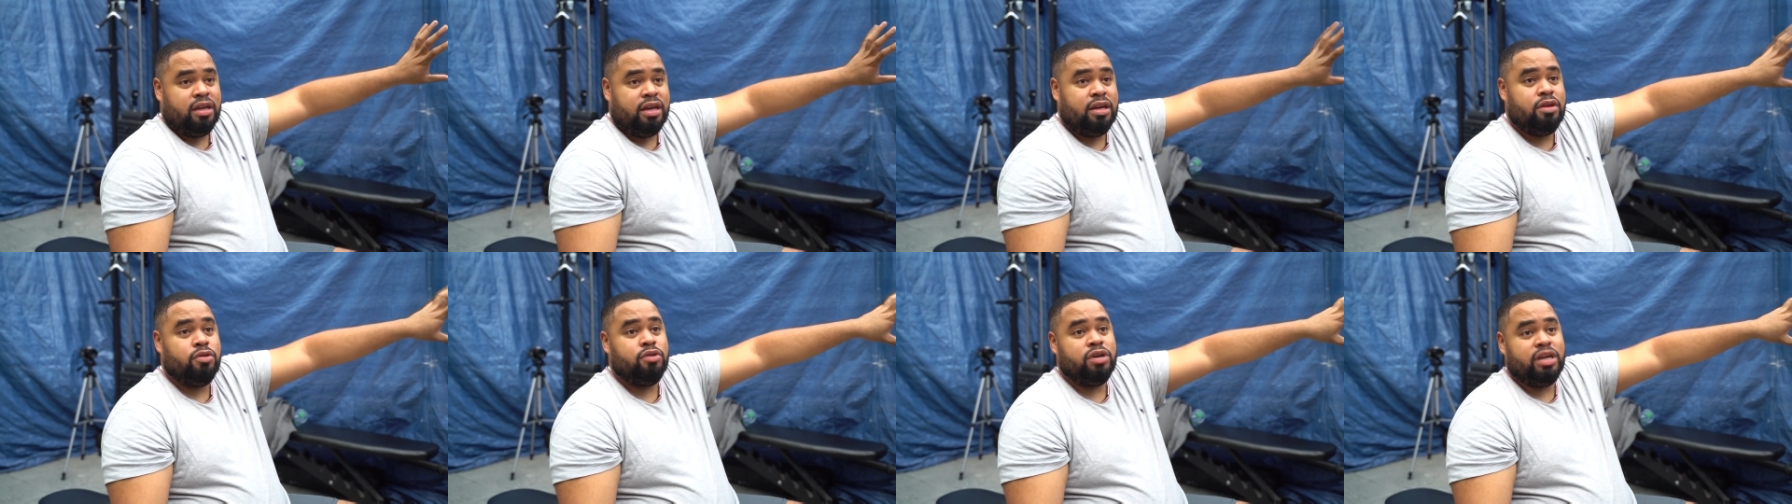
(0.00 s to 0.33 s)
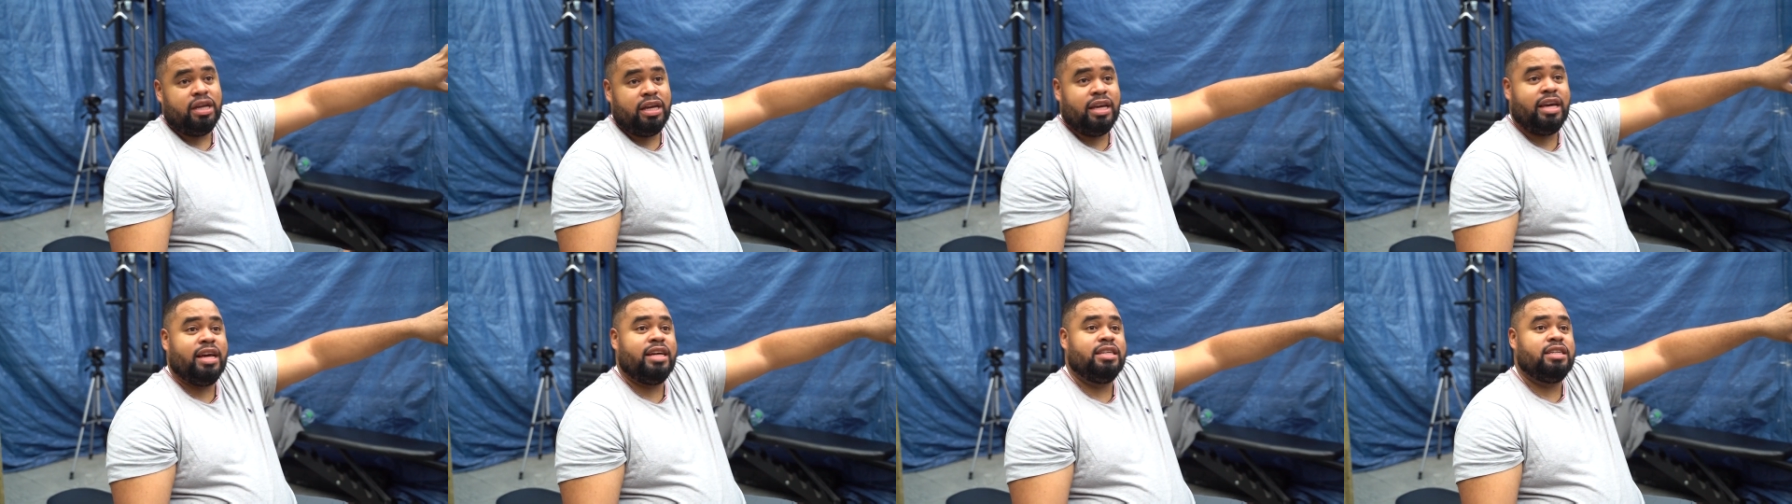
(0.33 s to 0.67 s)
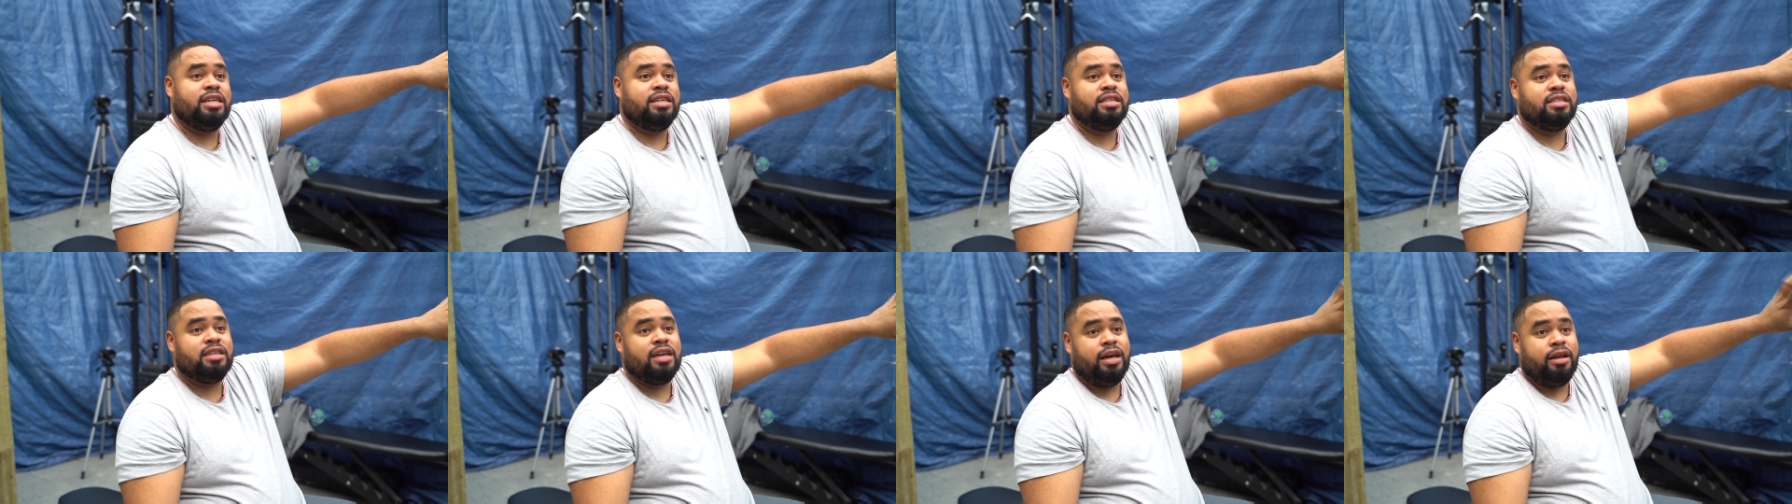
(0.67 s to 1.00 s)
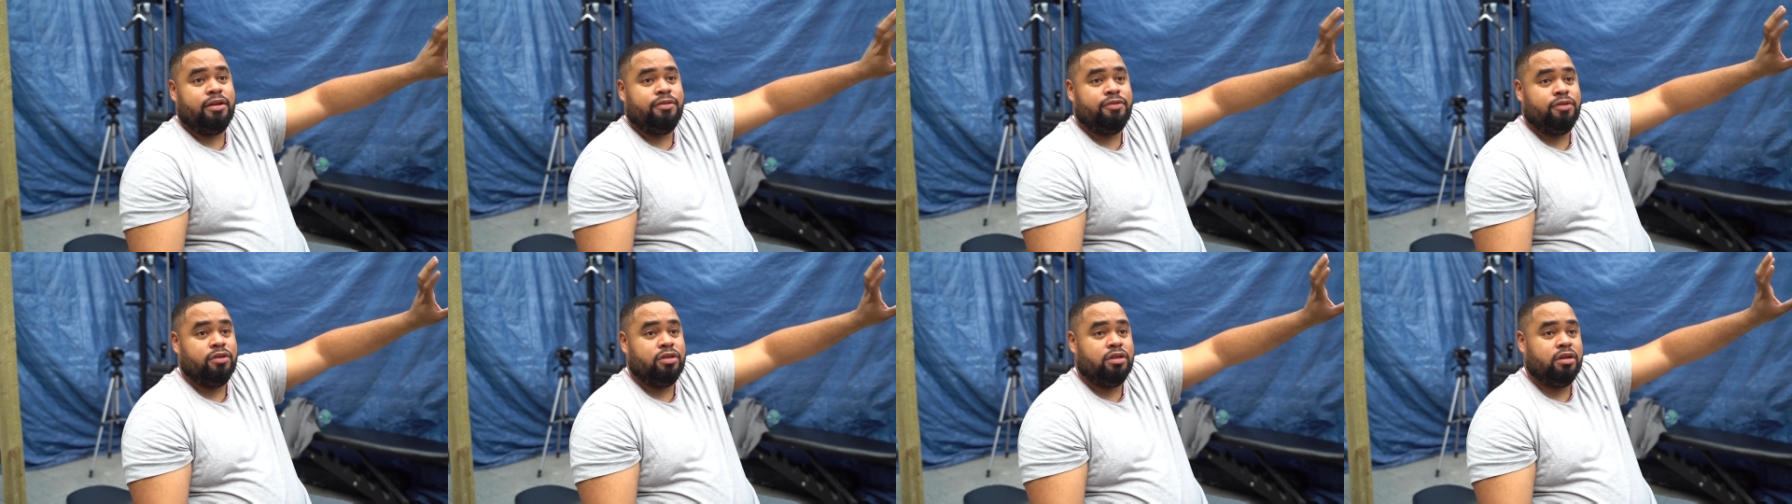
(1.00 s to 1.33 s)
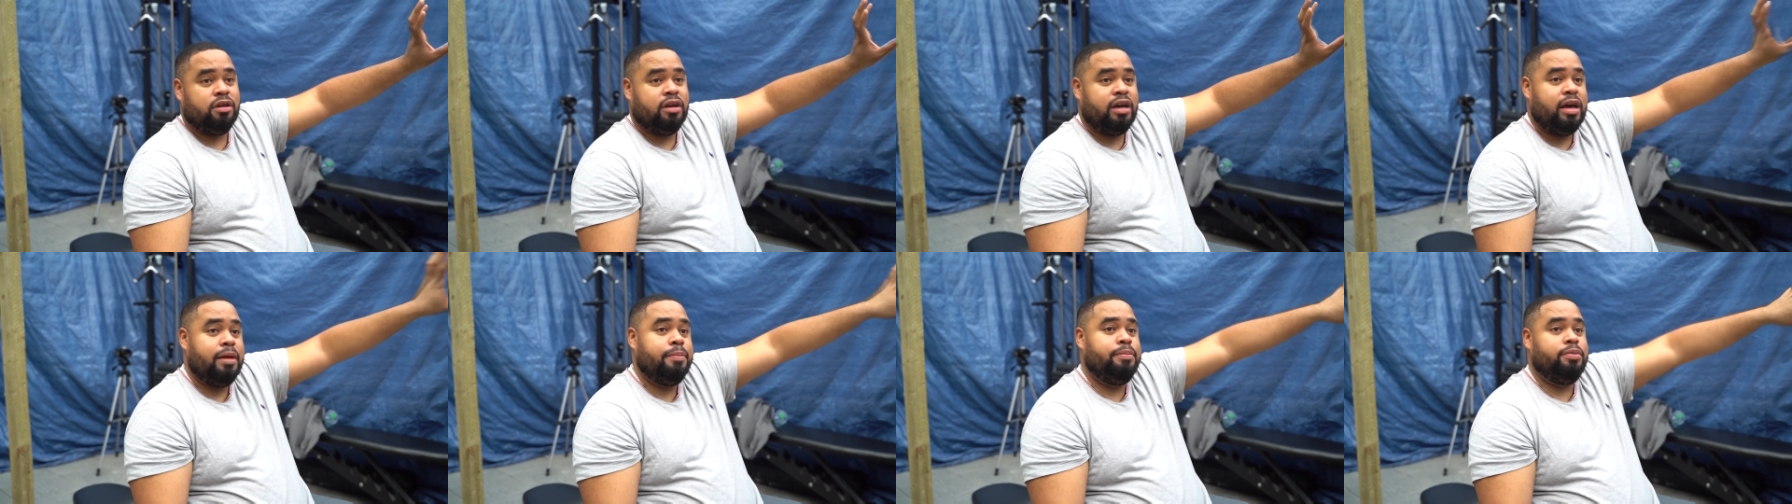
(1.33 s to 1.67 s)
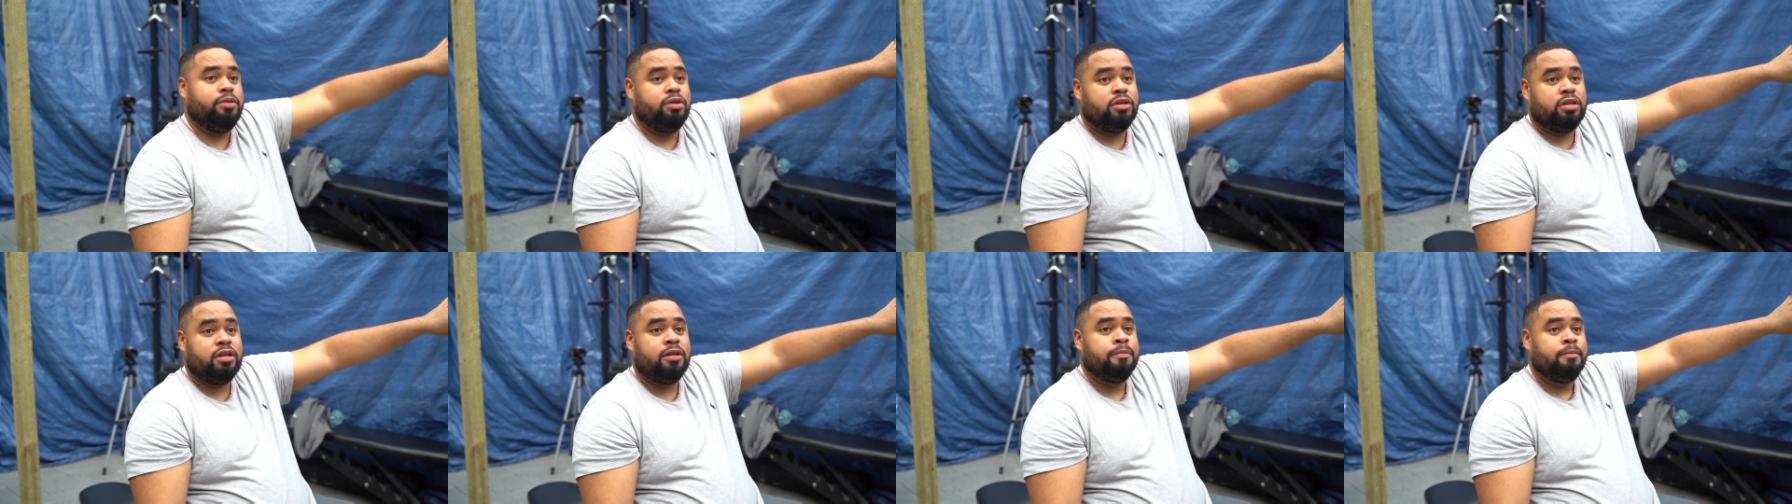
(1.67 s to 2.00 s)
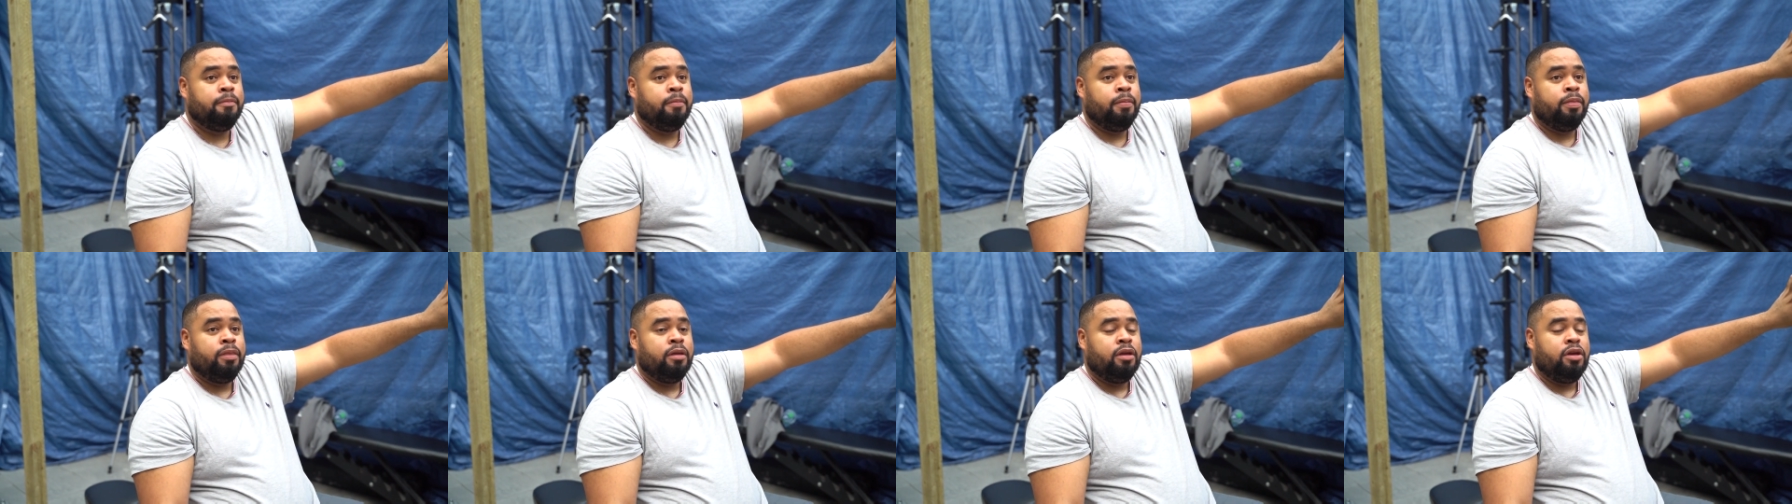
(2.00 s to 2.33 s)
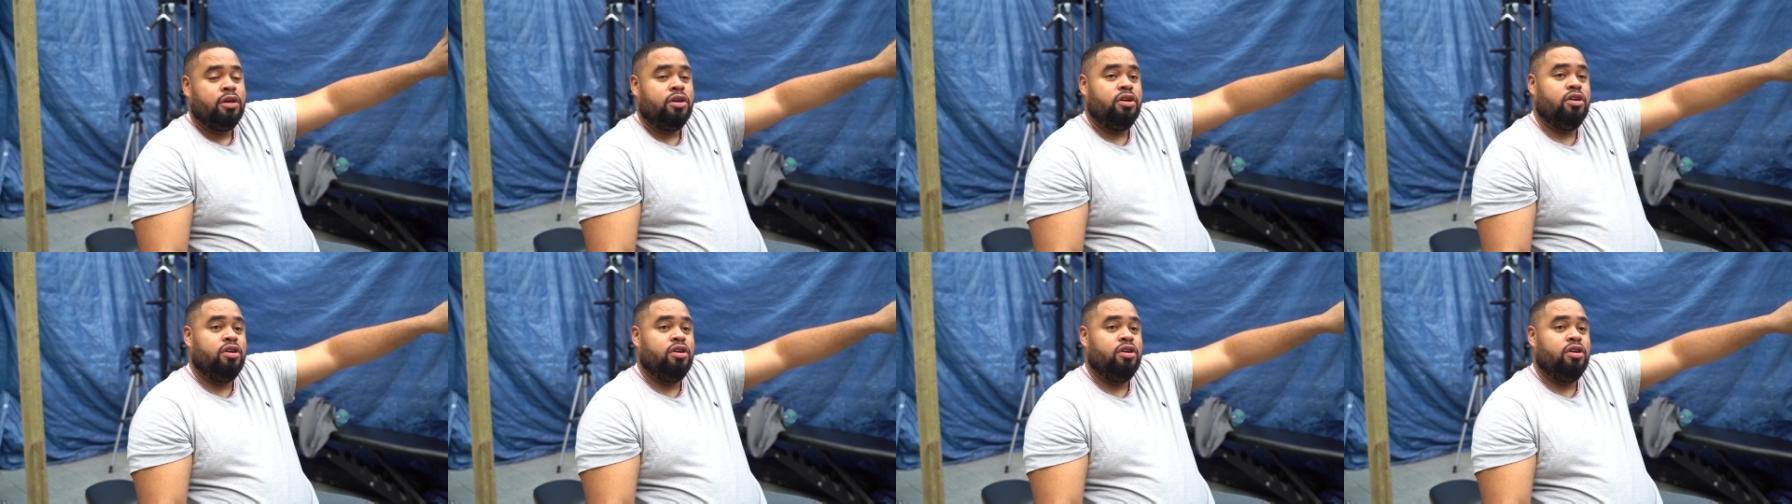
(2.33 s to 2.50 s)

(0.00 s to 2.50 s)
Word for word: Ikeja side for the airport. Yeah.